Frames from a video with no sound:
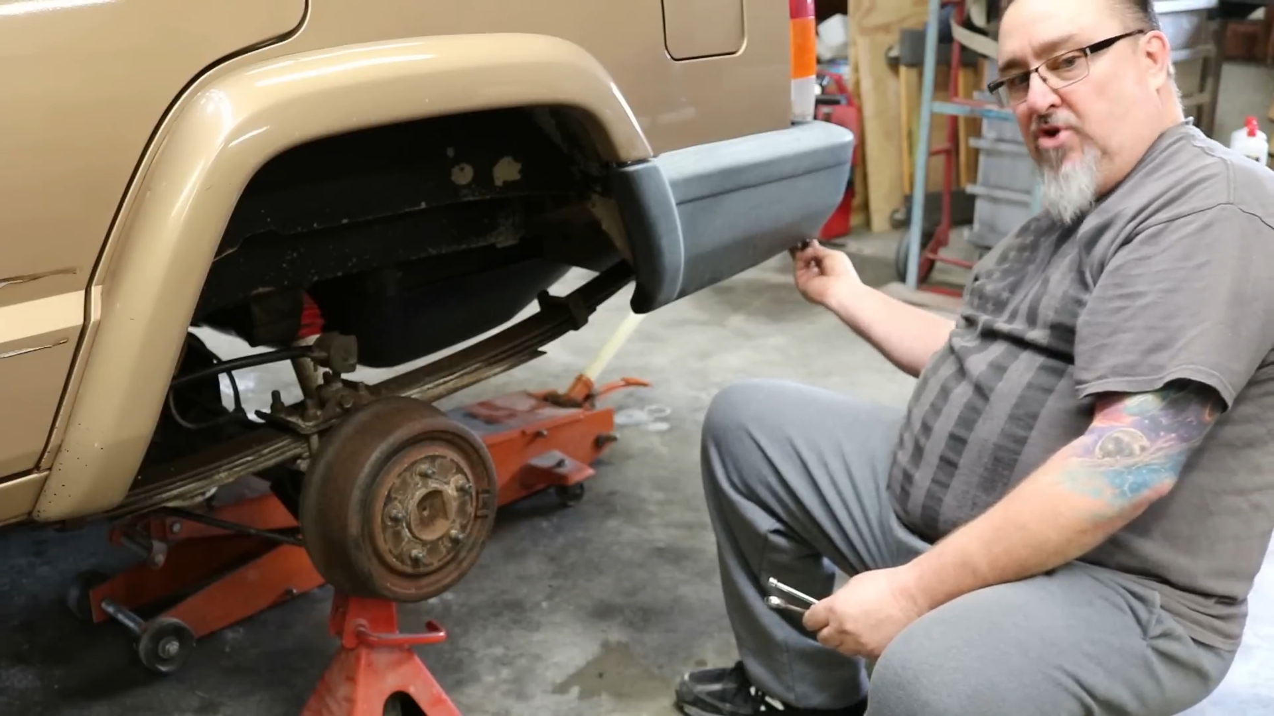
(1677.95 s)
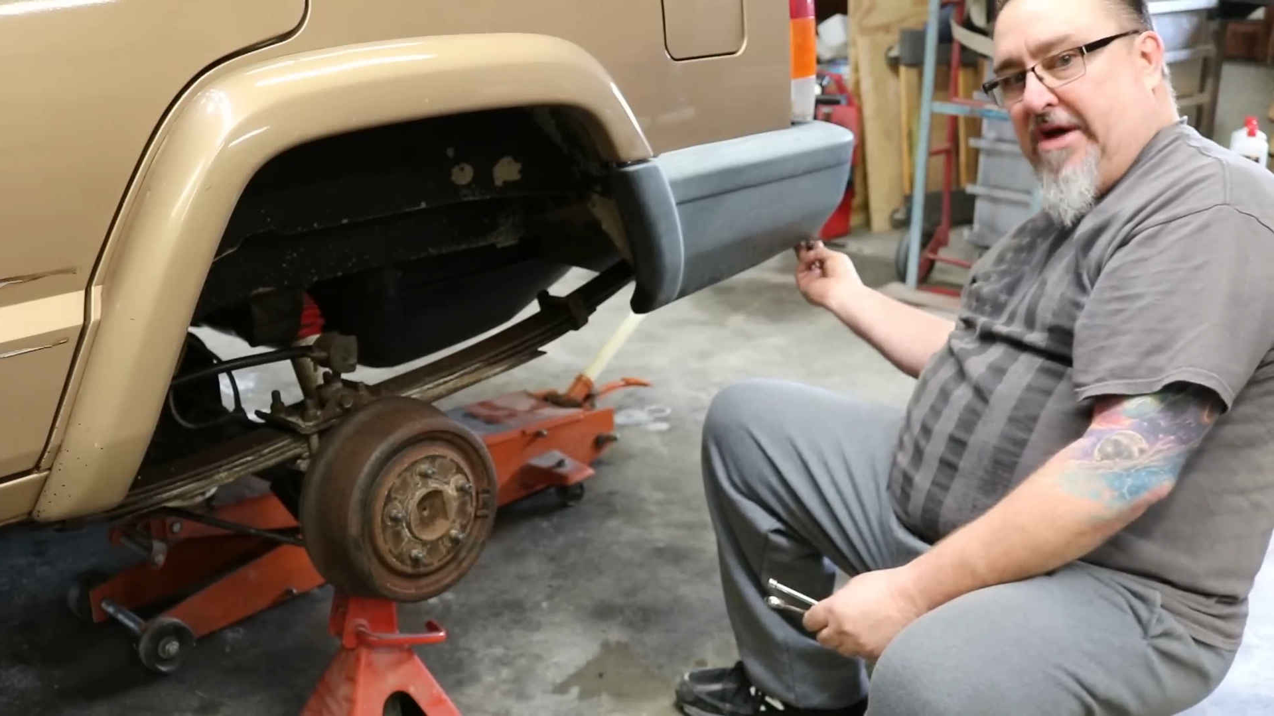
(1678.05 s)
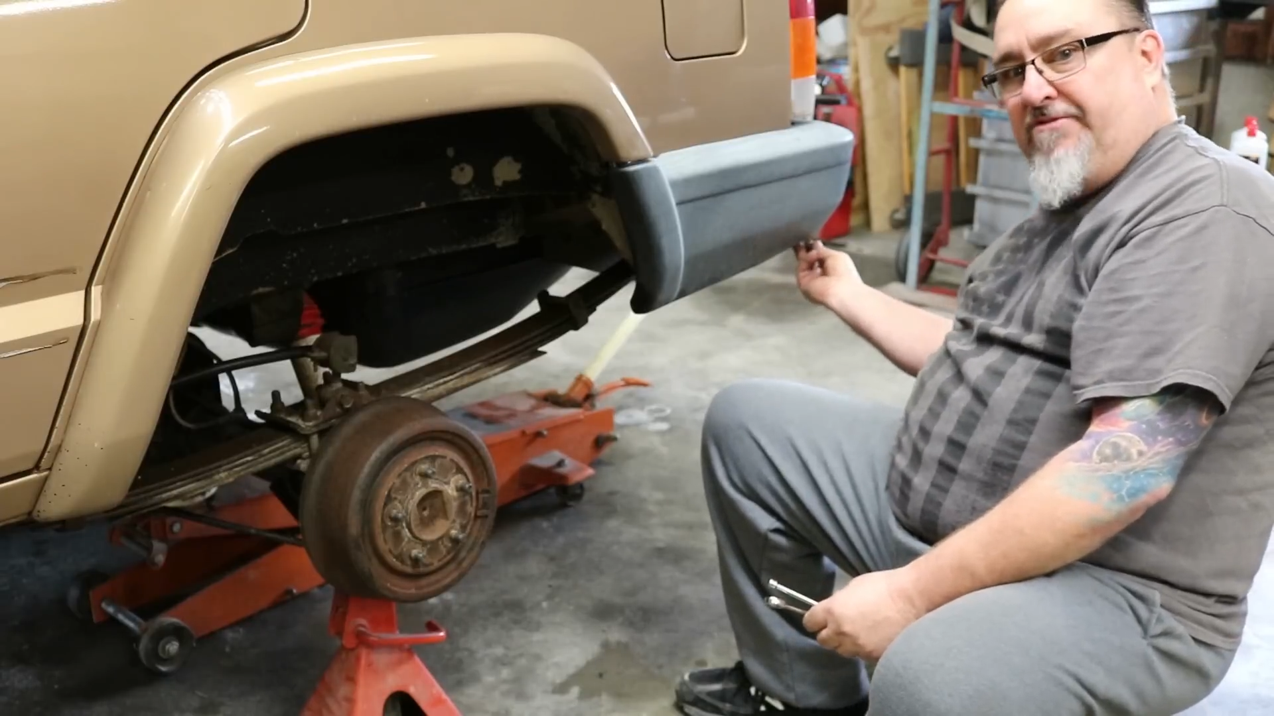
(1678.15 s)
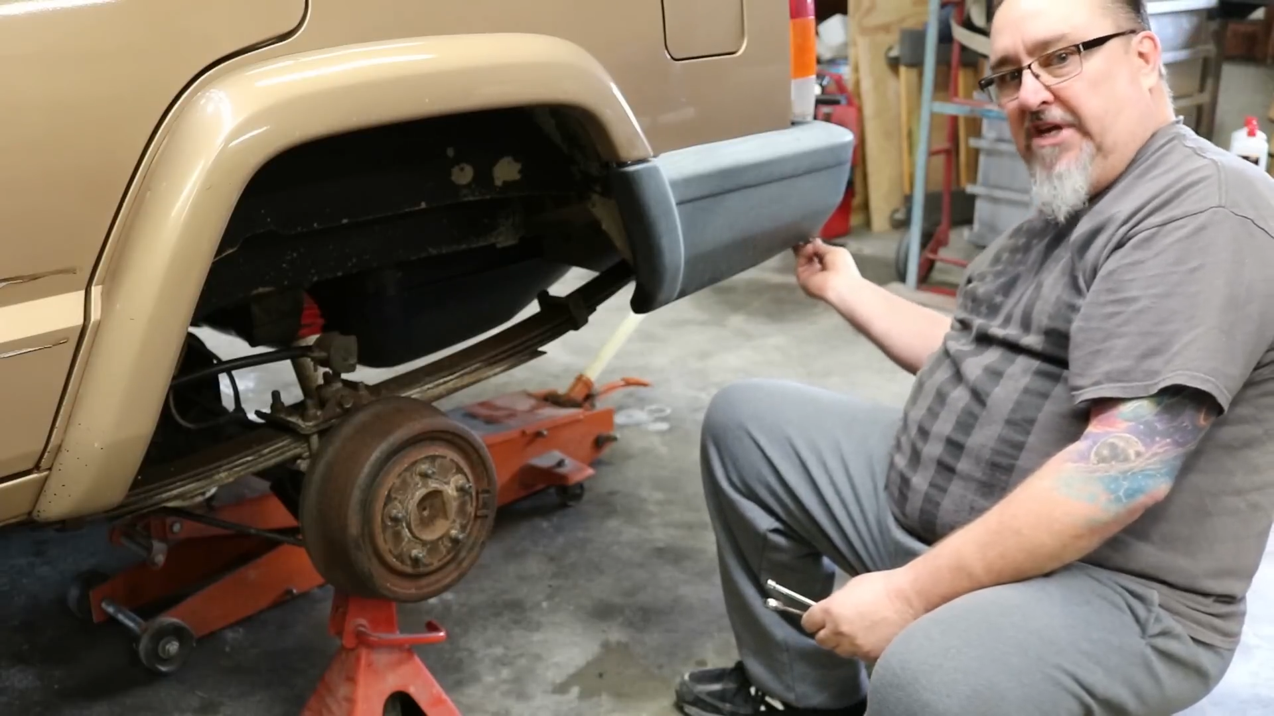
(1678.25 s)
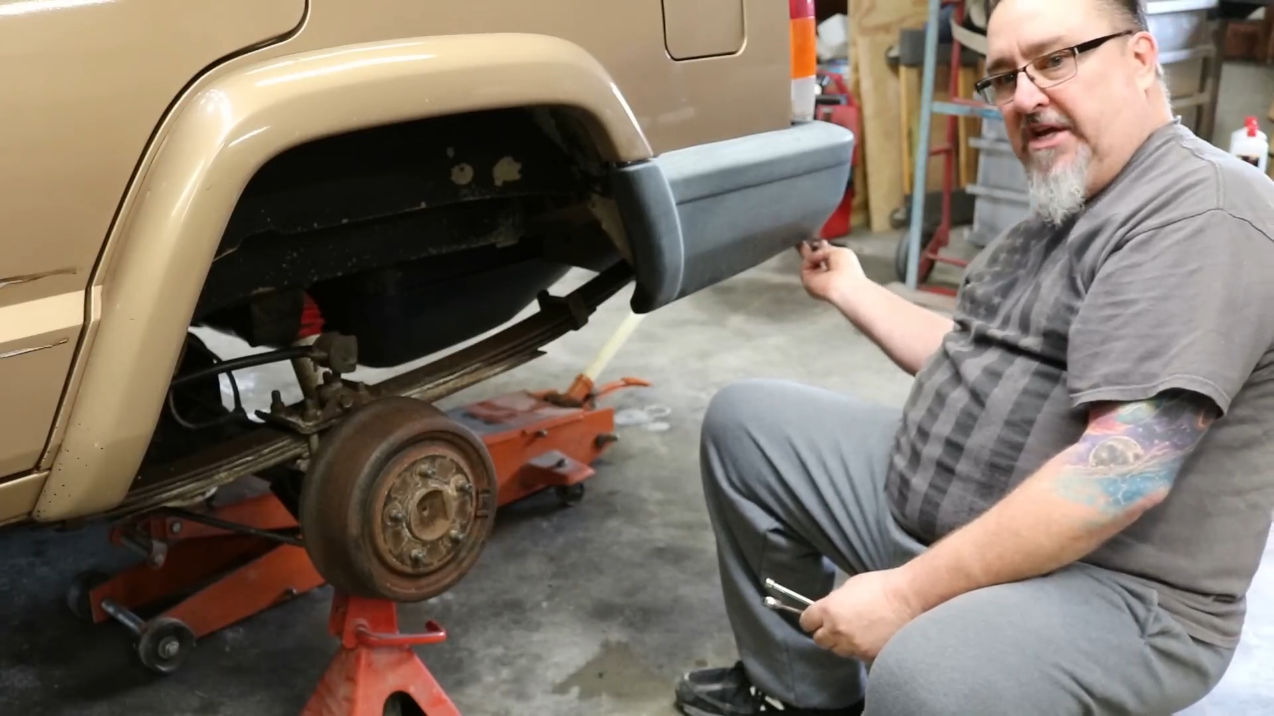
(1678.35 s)
You'll
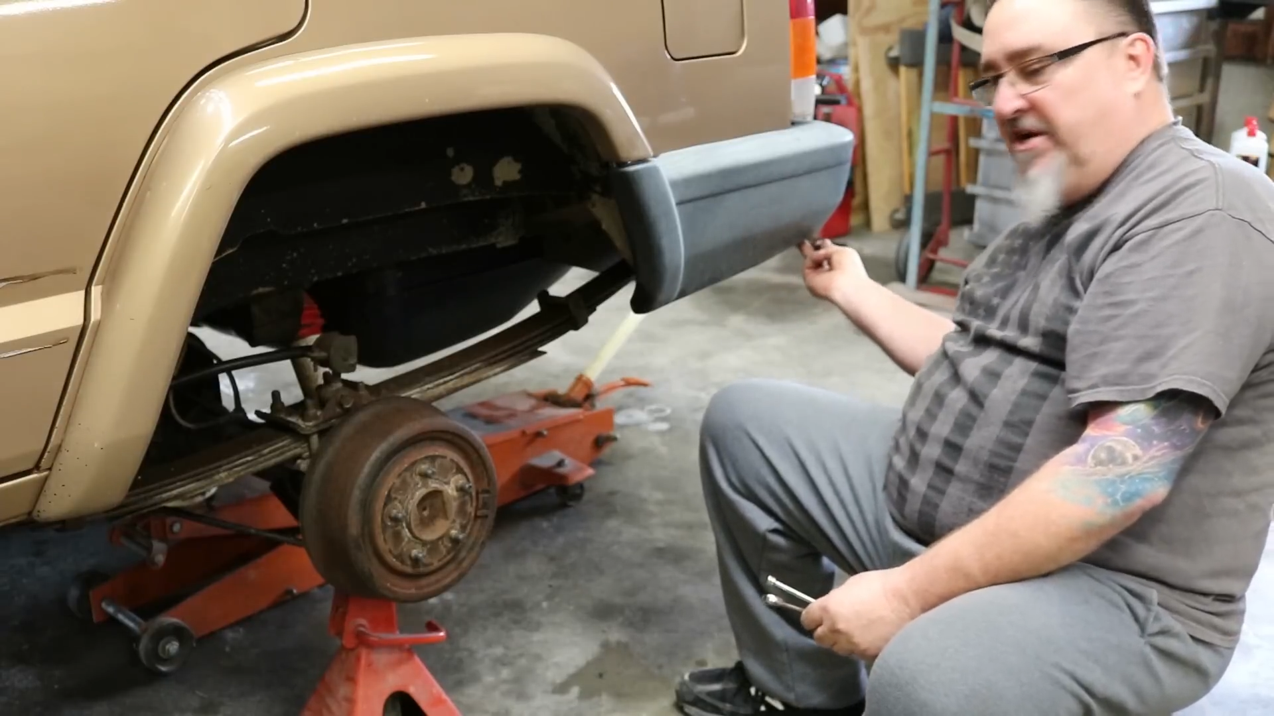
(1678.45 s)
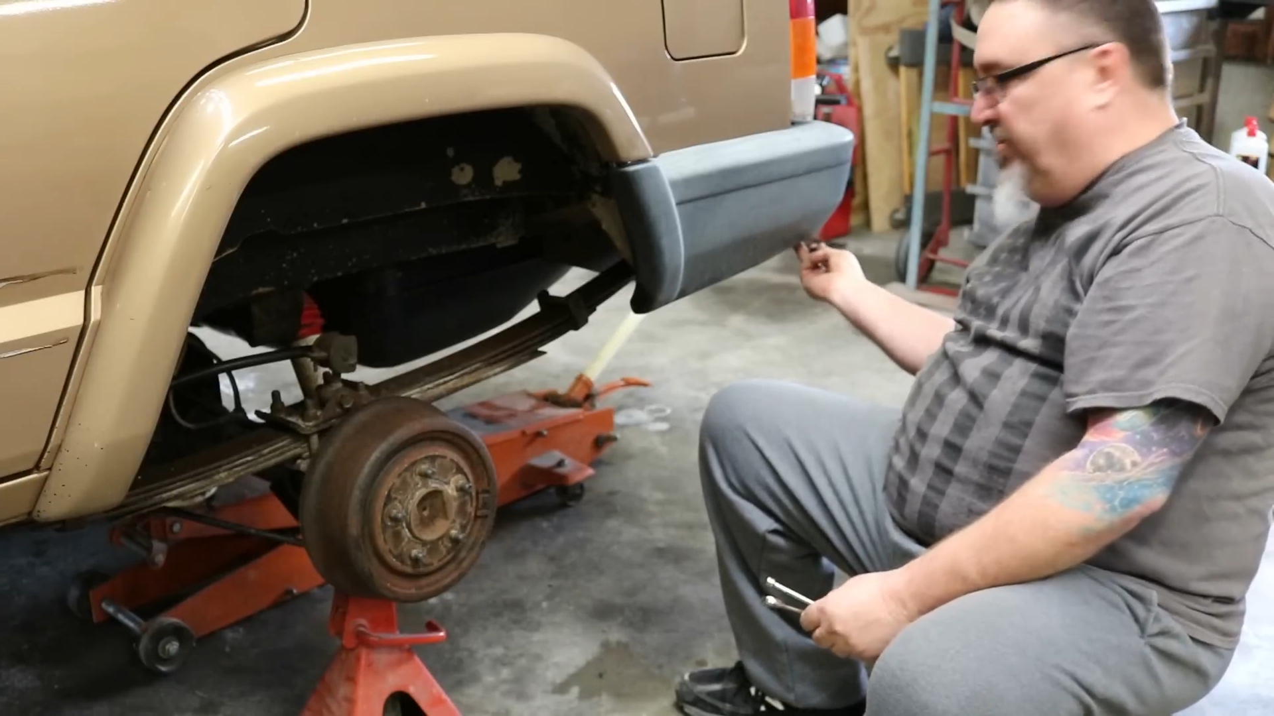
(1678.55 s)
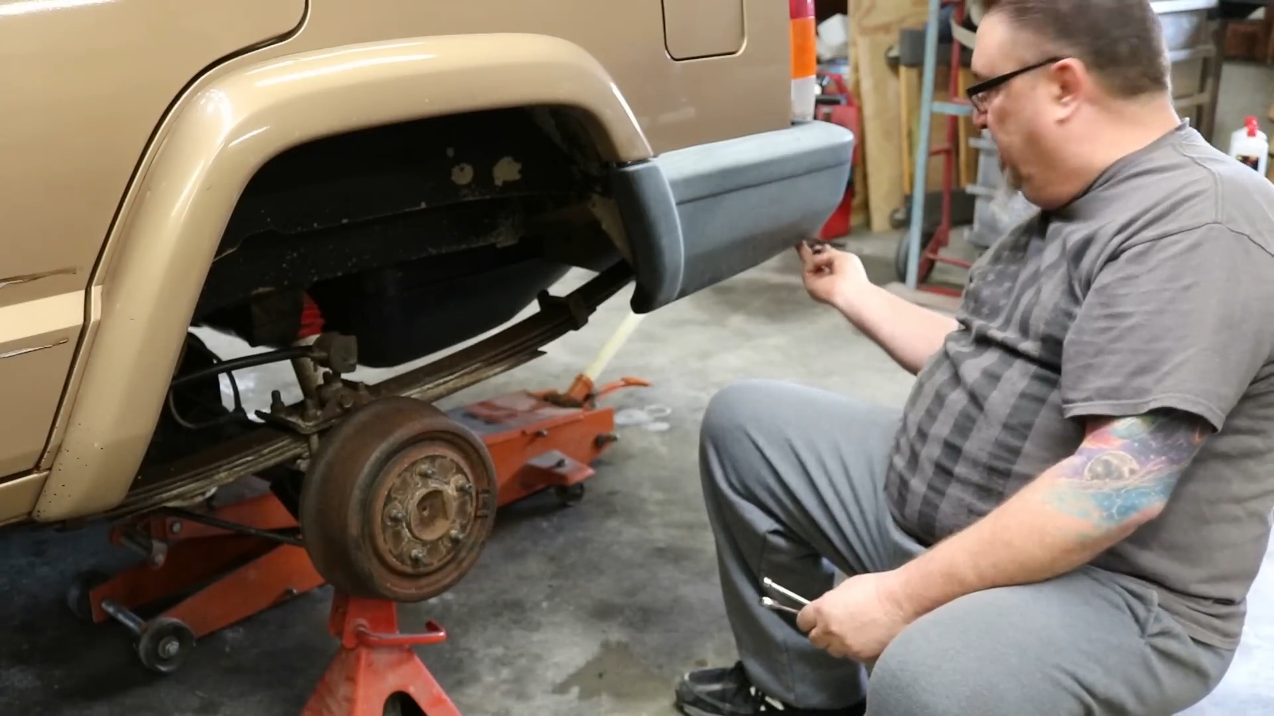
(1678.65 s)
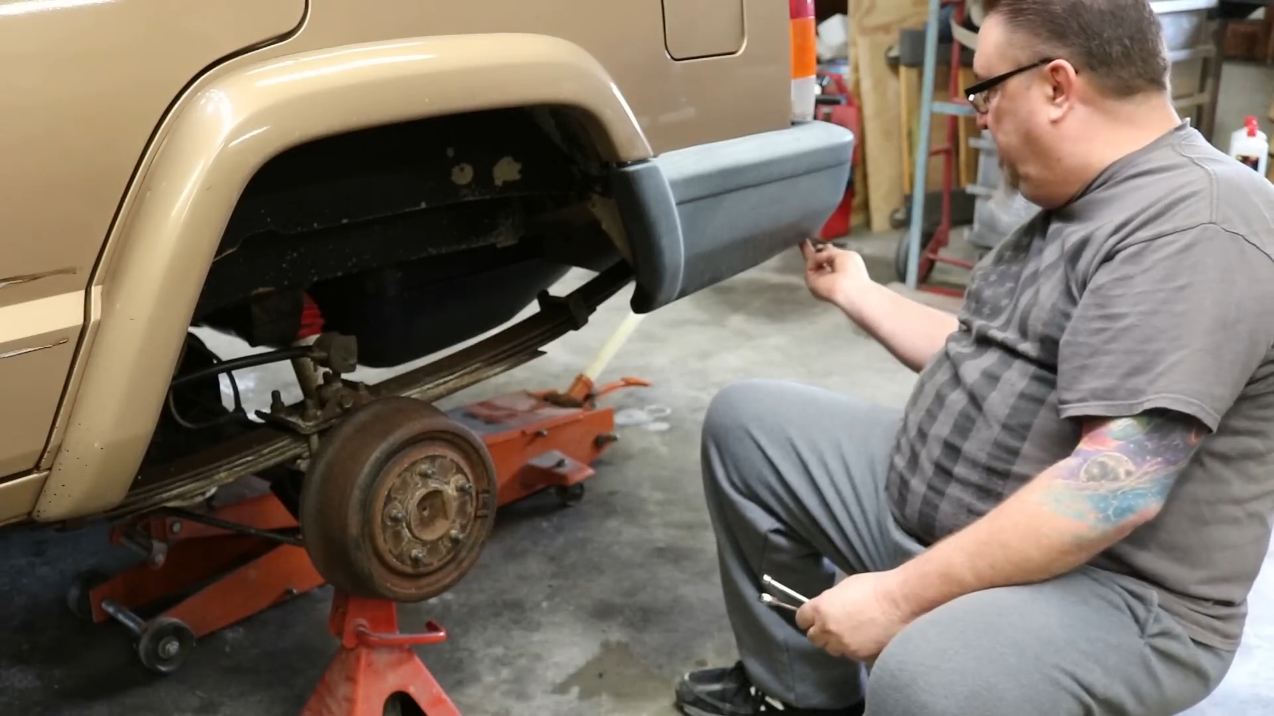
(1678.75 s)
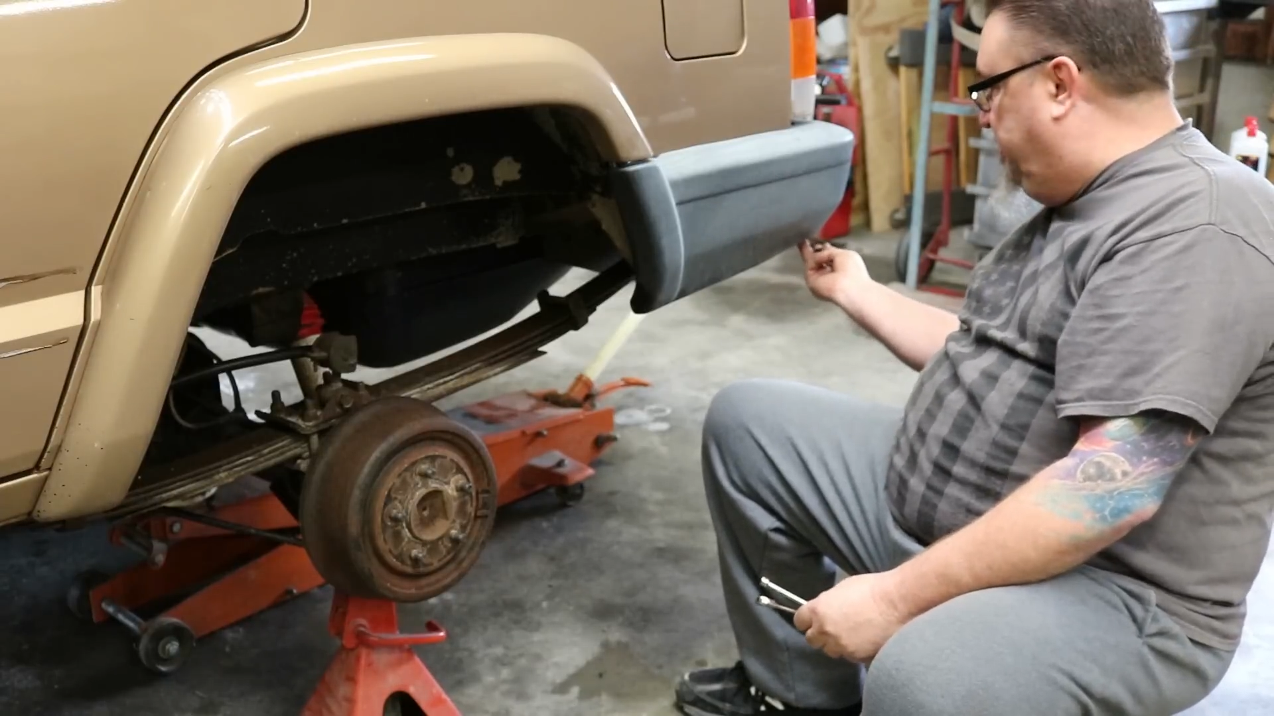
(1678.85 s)
have to get
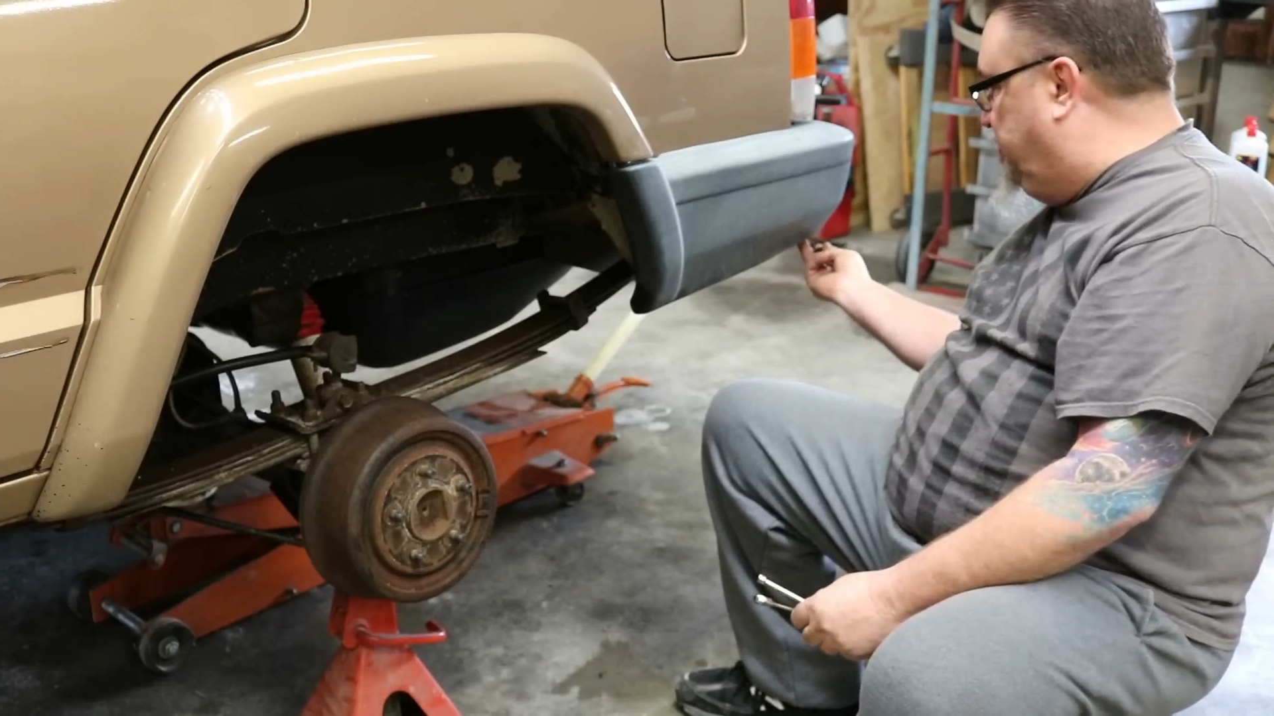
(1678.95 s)
underneath